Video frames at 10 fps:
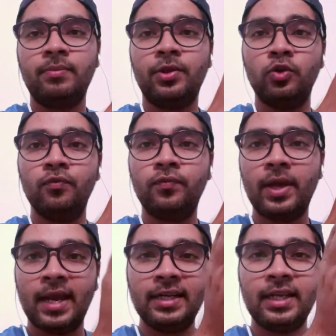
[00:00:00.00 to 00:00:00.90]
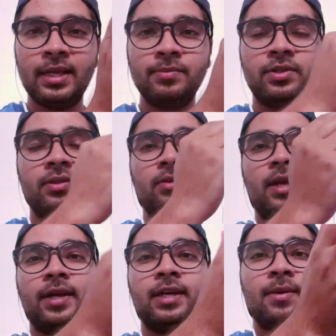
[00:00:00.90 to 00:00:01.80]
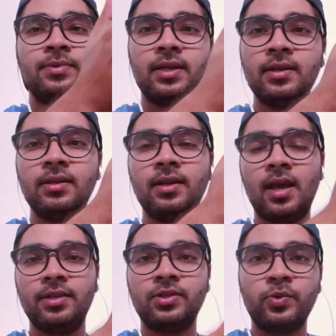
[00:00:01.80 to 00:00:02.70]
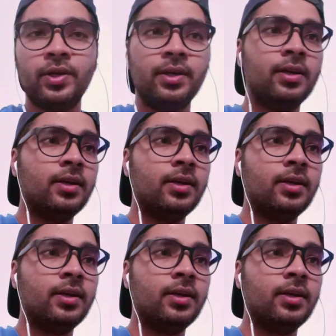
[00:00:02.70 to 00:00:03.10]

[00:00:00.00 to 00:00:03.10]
the loop n times n times n n square